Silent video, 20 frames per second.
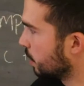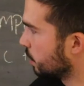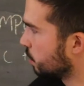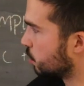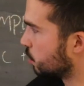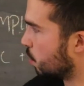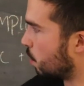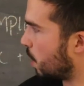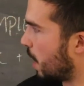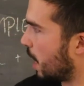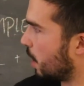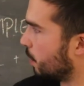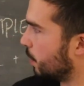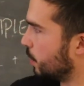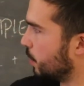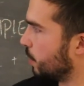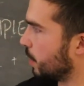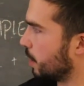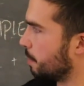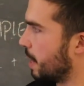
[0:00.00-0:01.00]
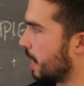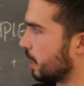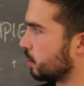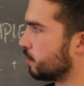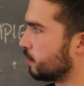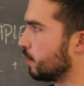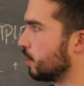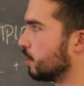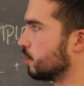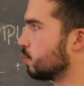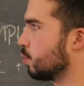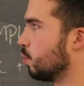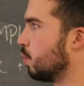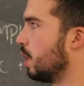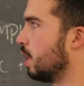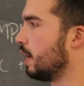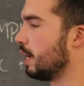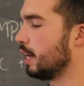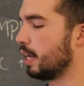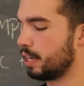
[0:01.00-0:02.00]
So why are we doing a max first?
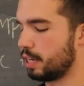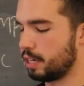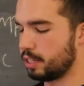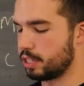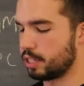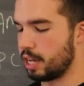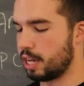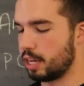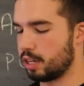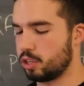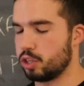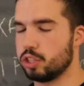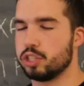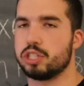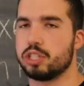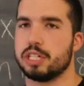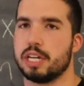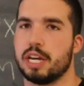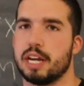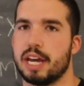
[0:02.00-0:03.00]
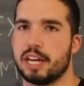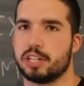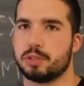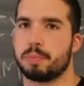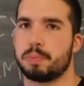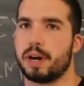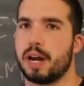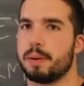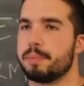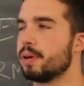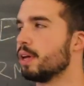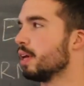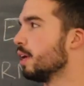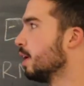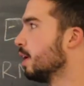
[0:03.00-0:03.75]
One, it is a good CNS prep.